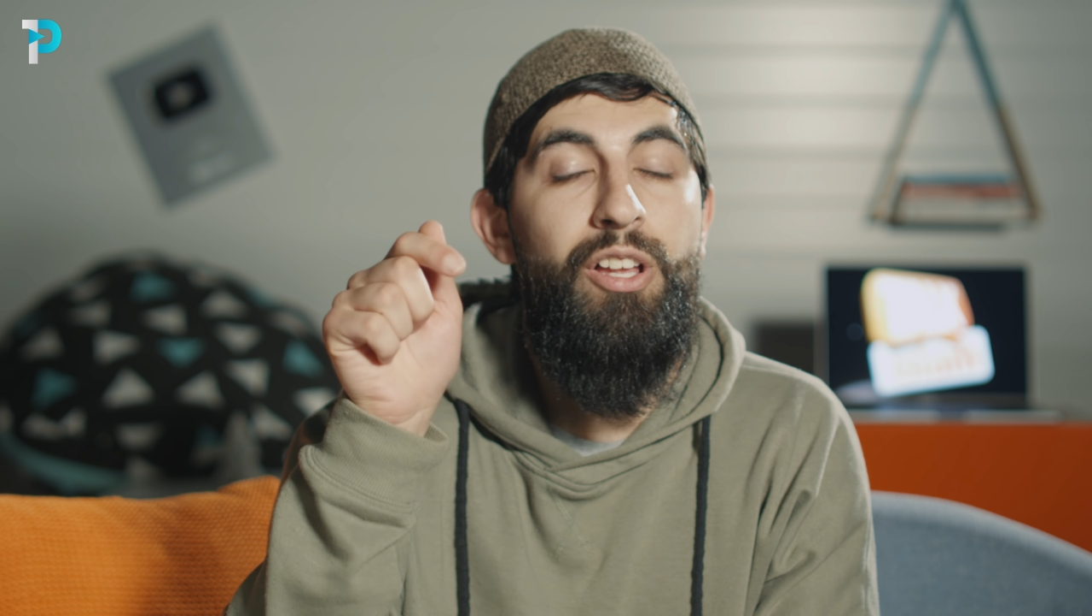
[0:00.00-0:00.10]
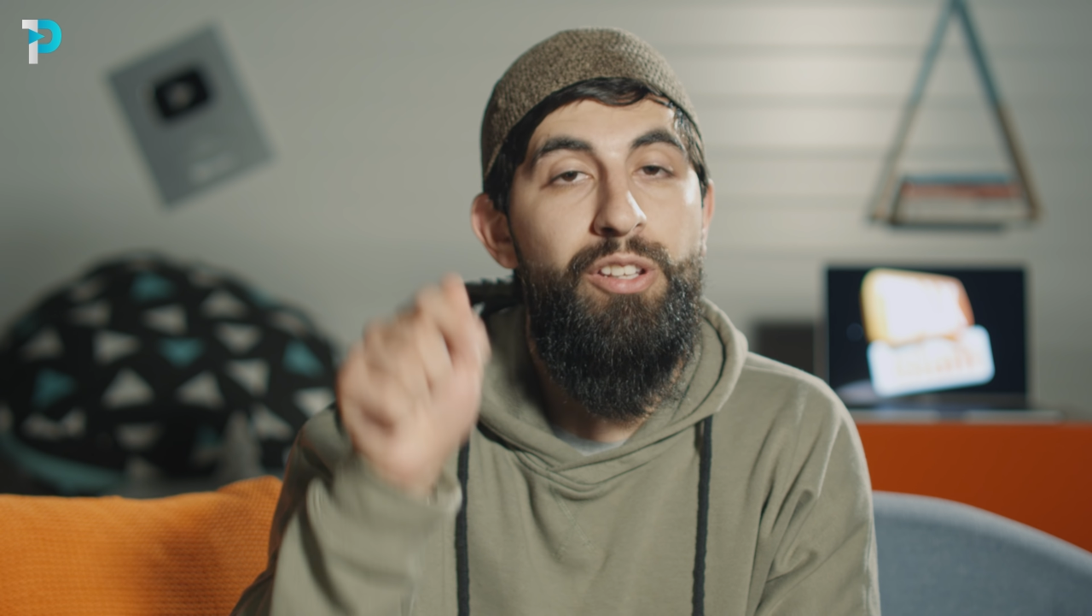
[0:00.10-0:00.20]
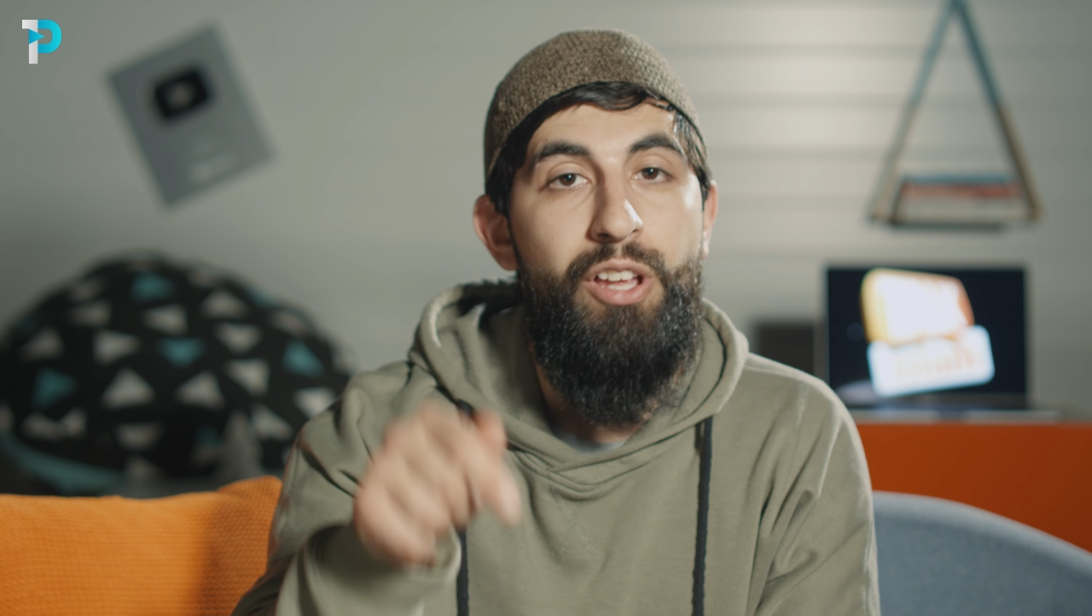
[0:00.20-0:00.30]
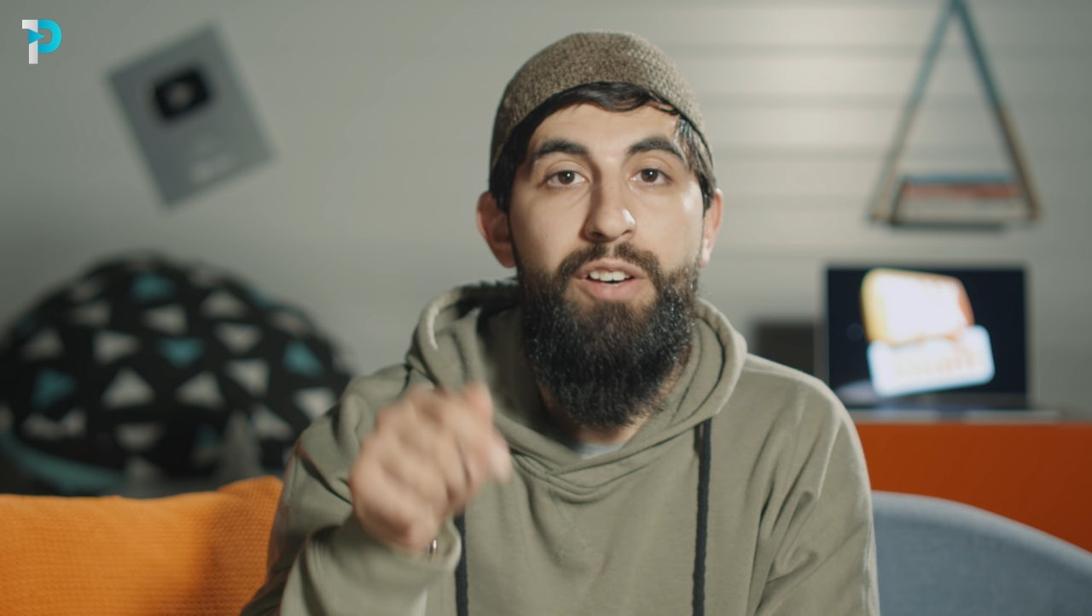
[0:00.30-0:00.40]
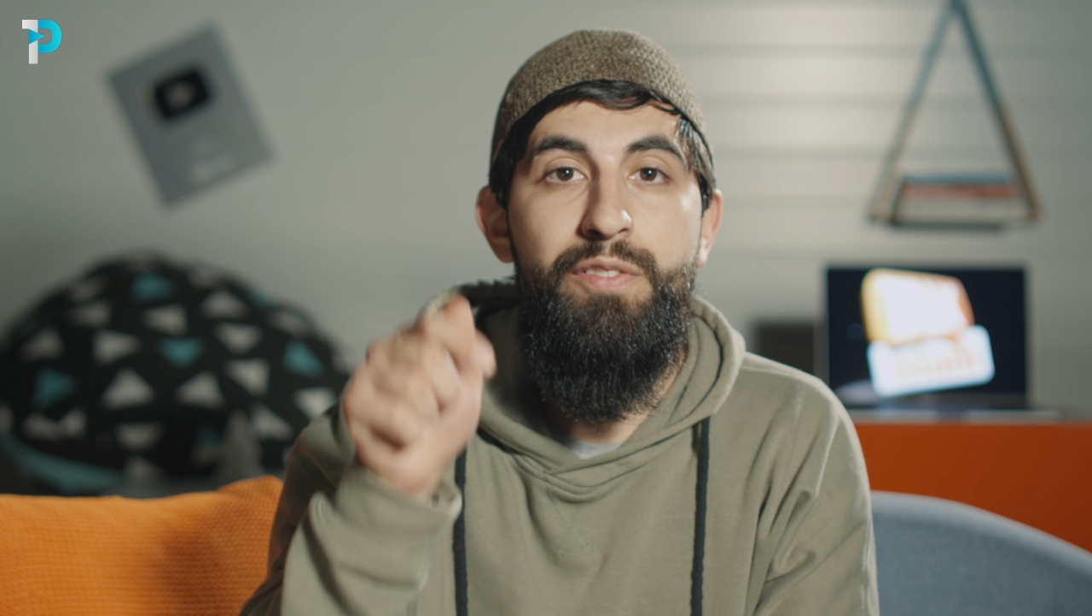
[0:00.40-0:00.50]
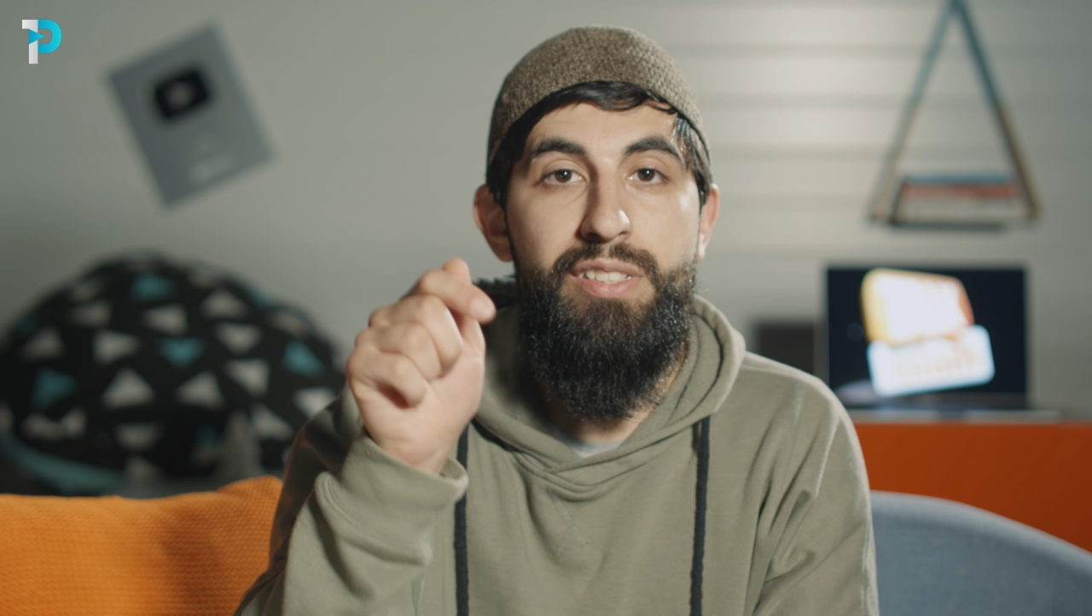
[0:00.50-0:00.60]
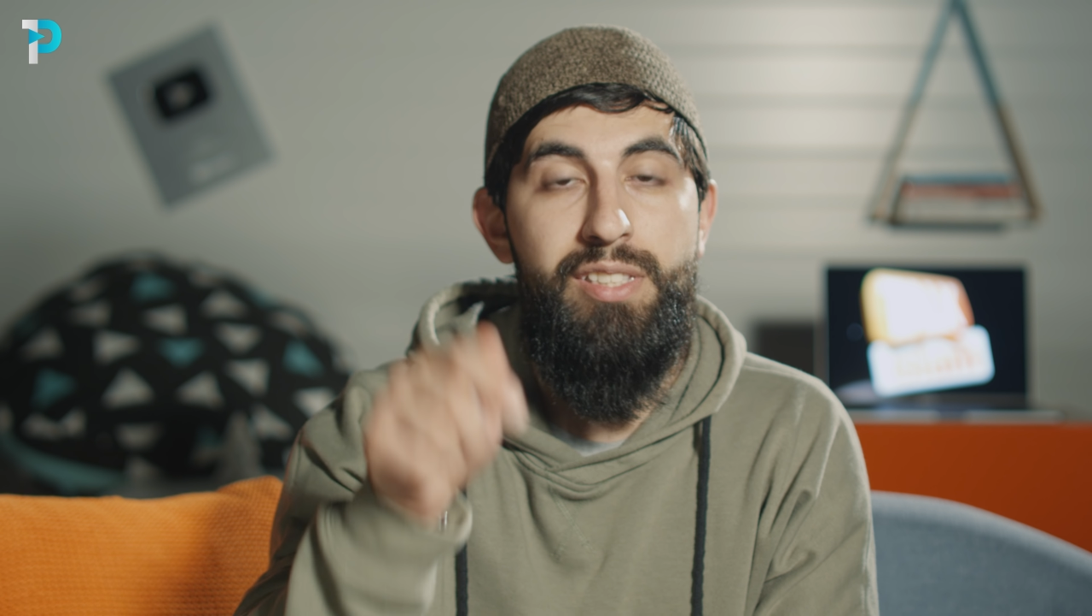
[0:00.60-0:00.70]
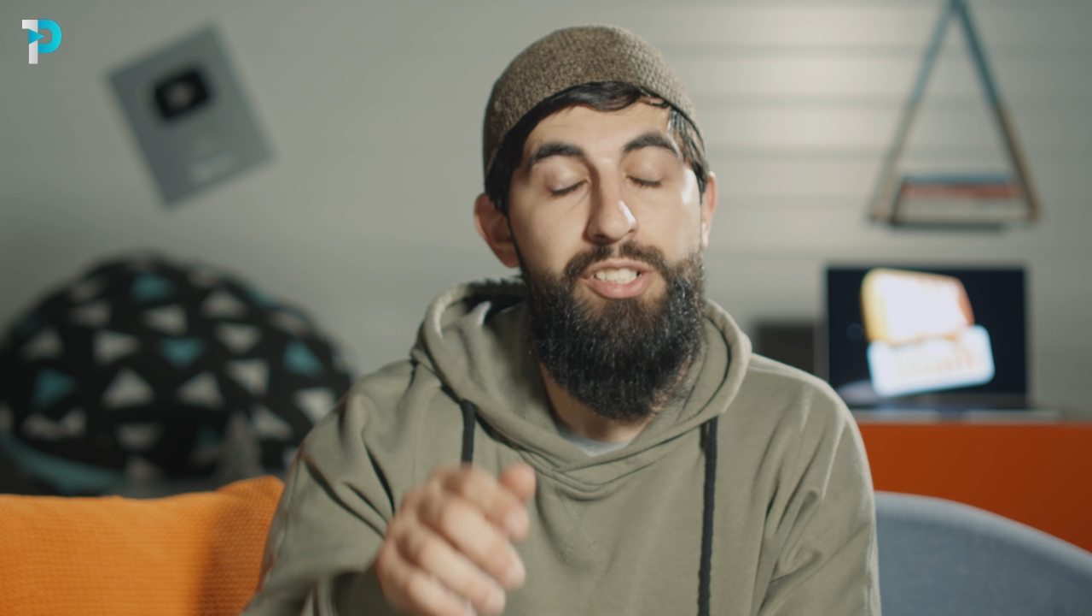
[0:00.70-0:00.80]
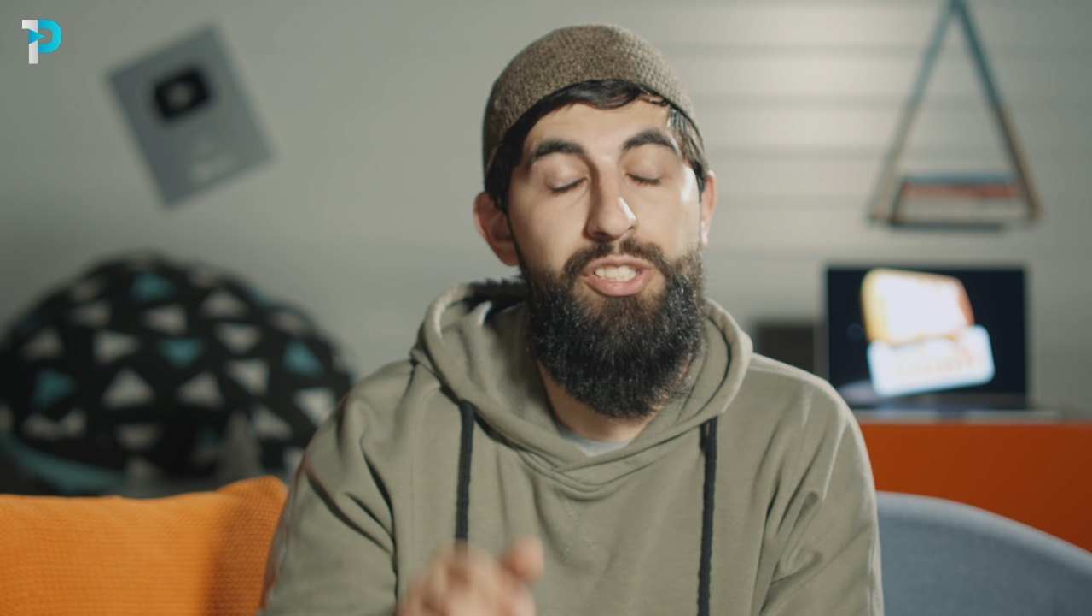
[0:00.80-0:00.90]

Allah for such